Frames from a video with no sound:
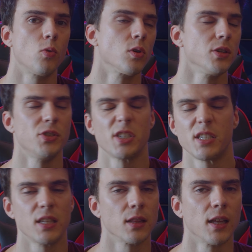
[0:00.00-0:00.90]
or you
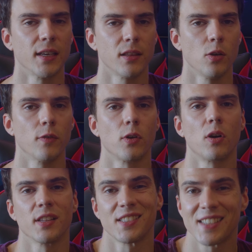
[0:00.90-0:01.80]
just didn't like the
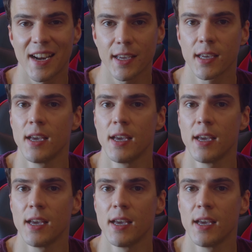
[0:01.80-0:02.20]
overall aesthetic,